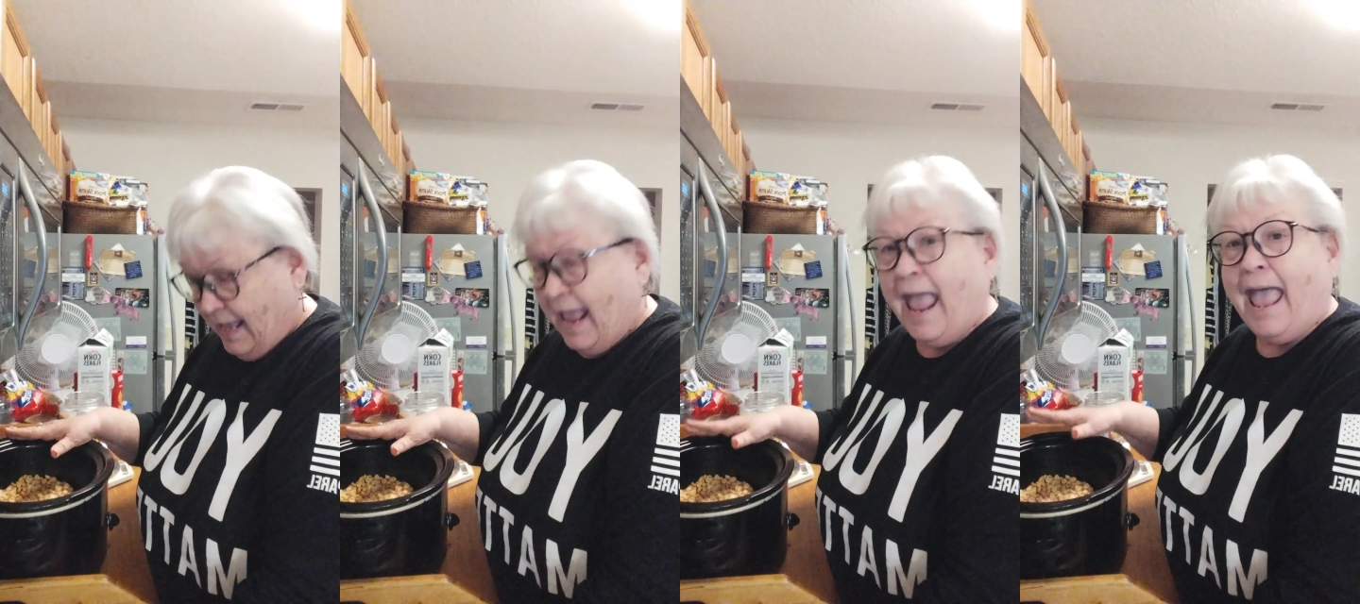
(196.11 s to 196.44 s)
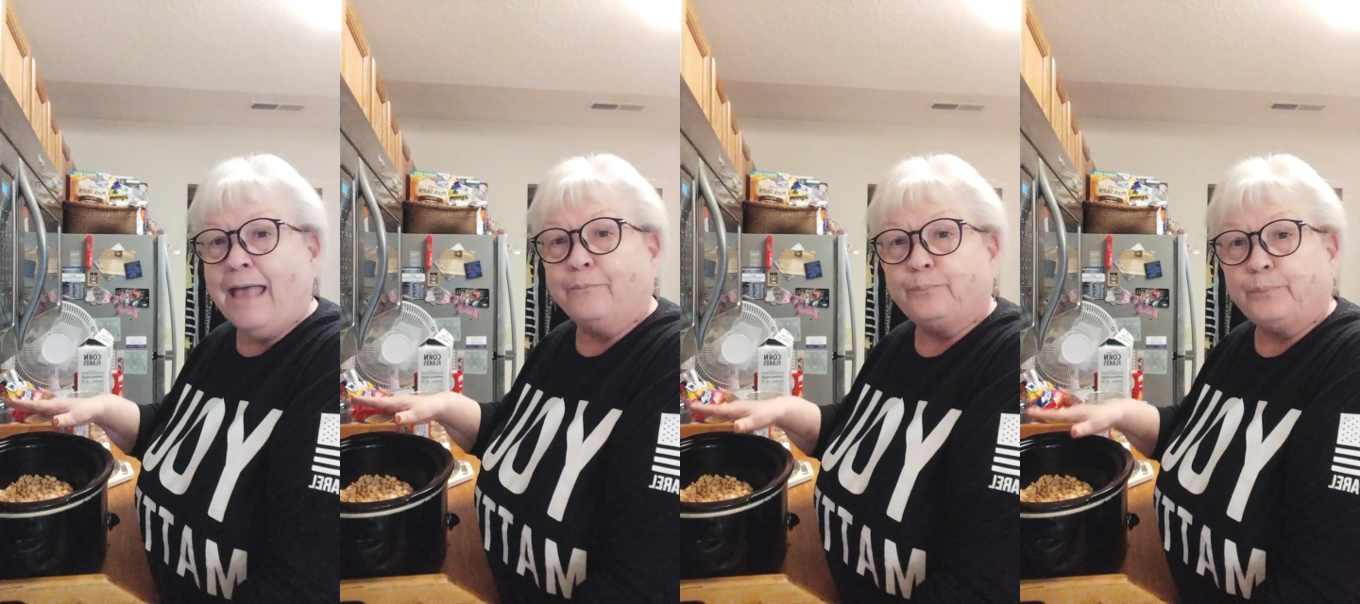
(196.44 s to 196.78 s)

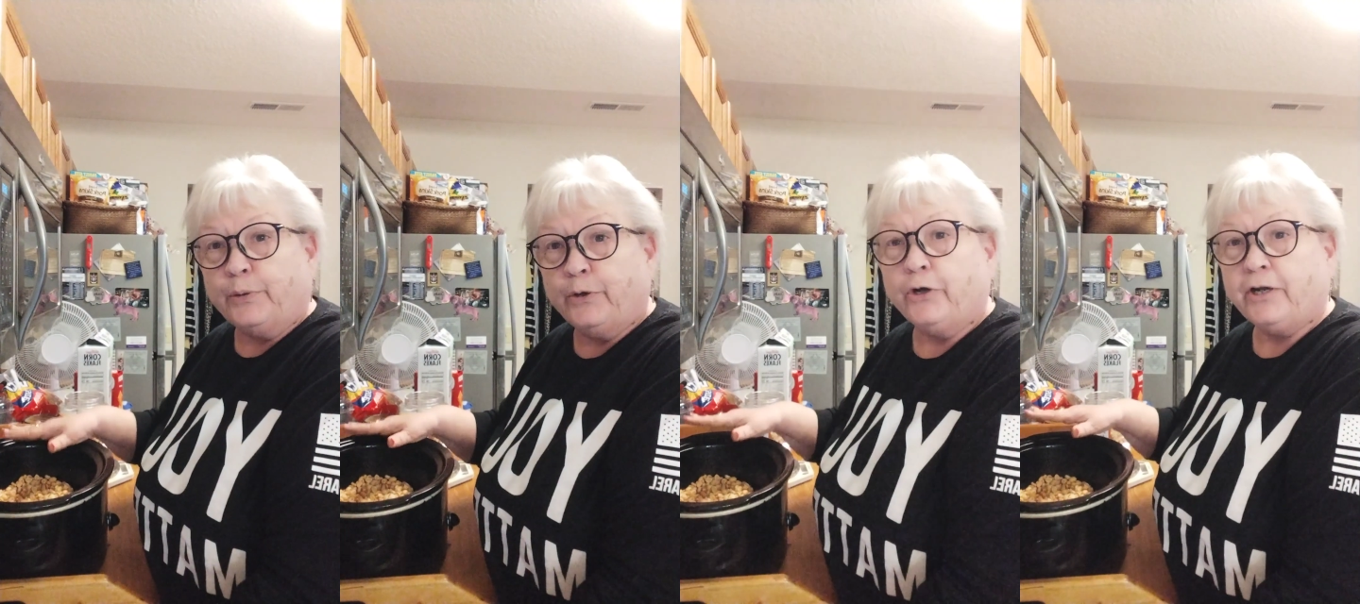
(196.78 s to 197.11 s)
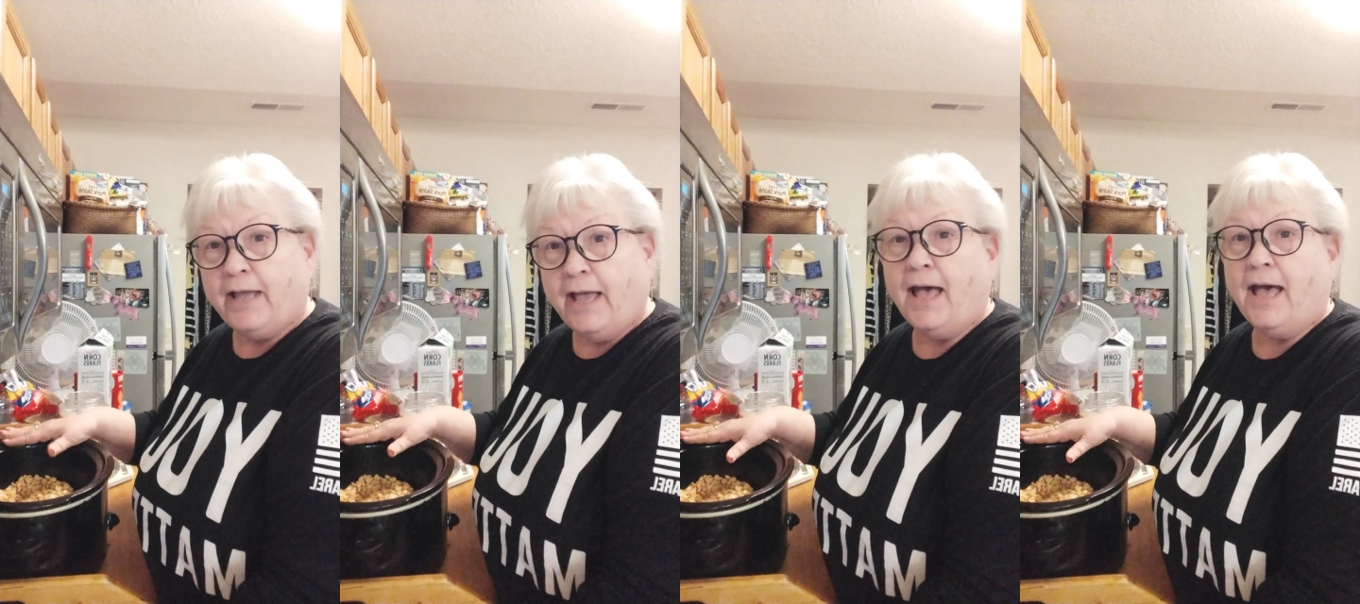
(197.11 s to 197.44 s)
And per
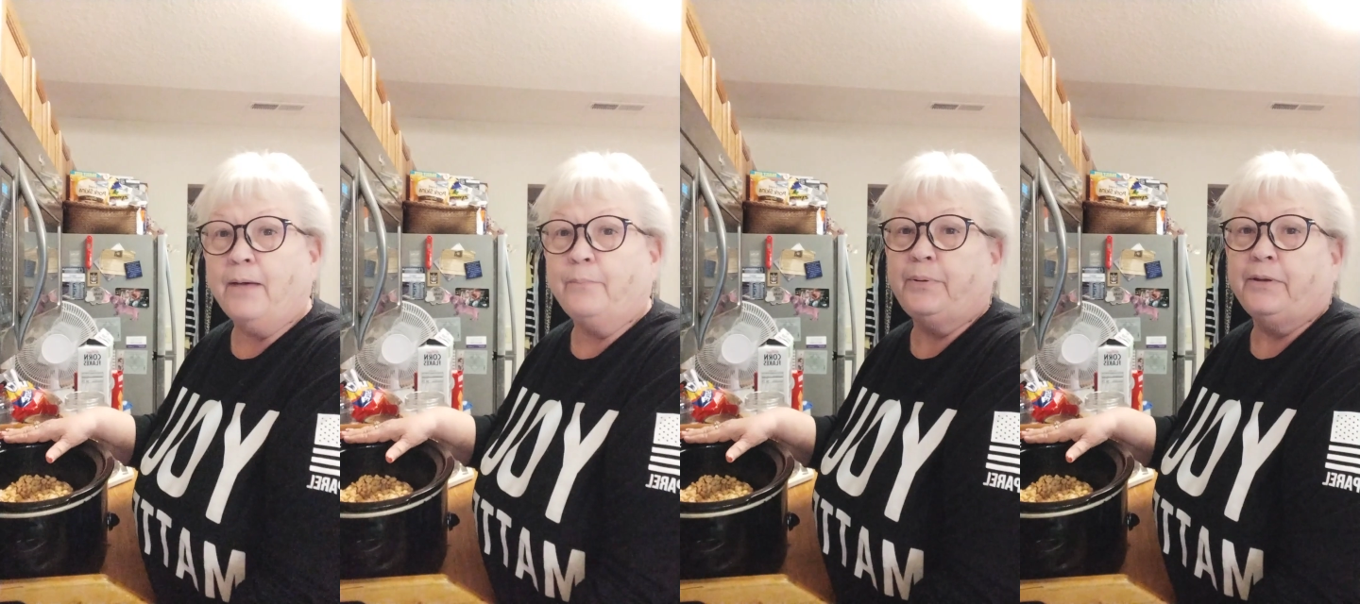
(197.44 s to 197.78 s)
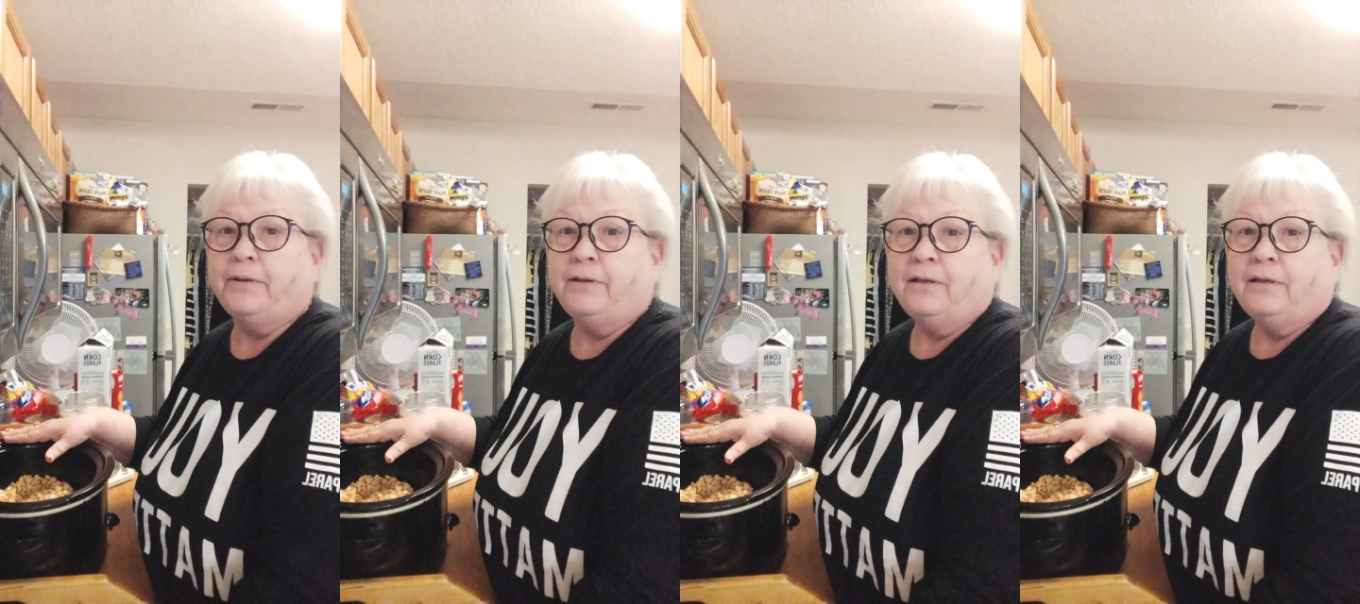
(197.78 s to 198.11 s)
cup
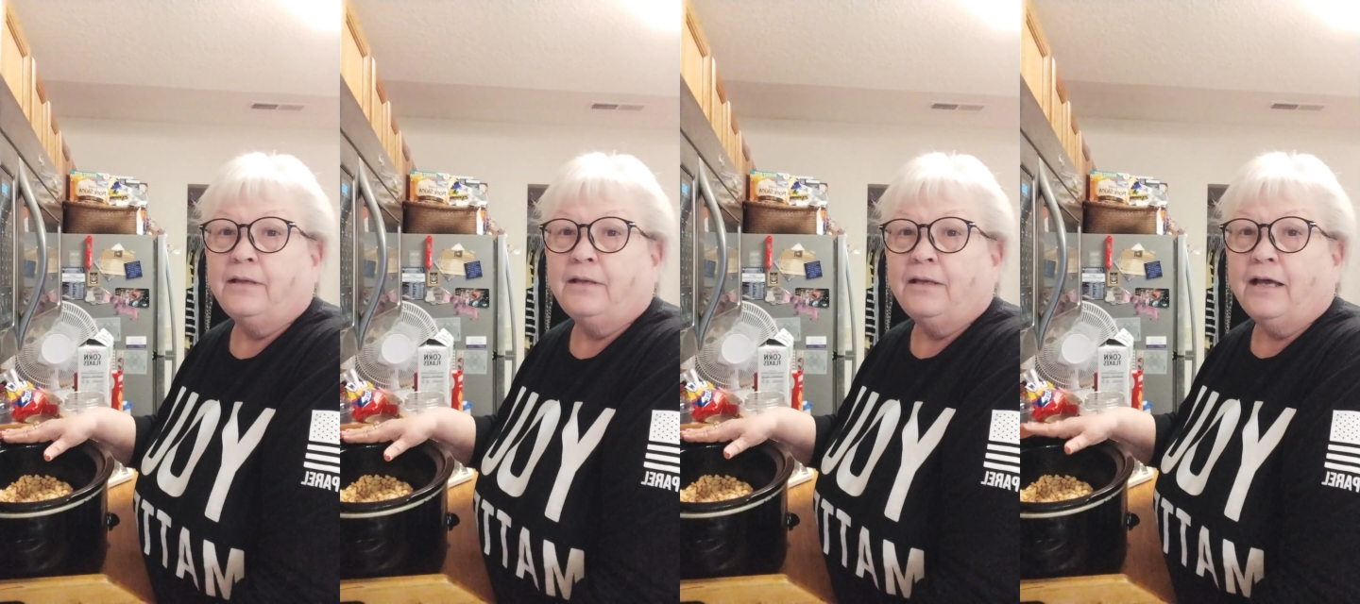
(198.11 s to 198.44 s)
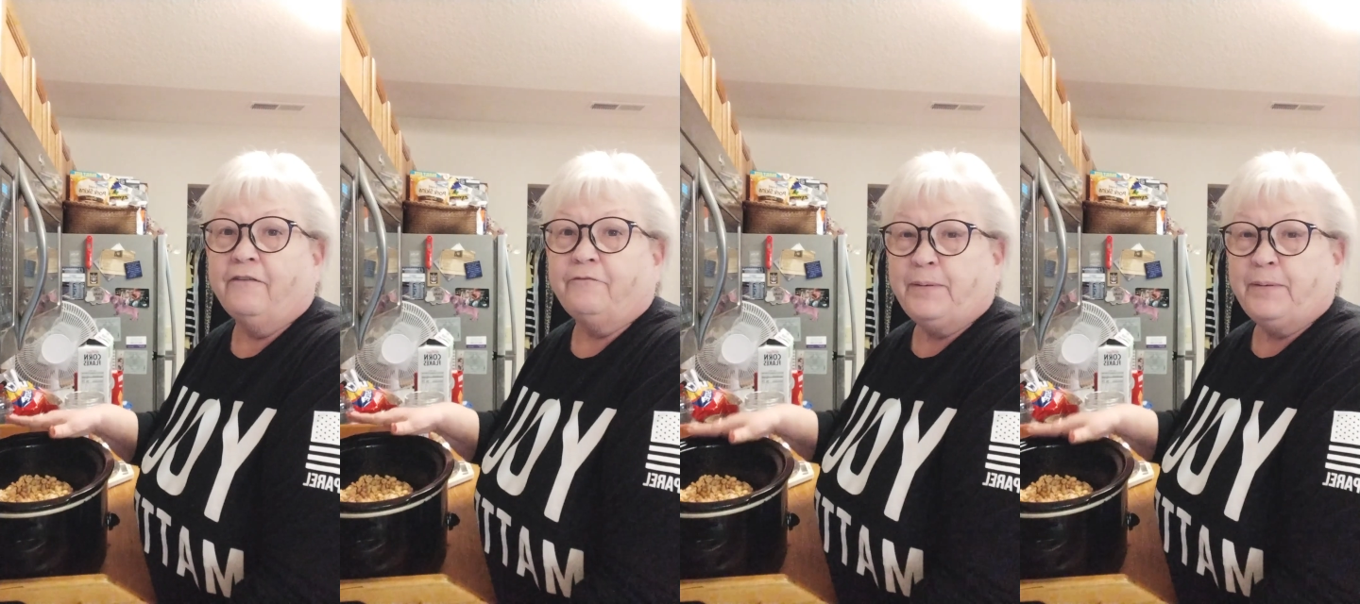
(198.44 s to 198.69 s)
of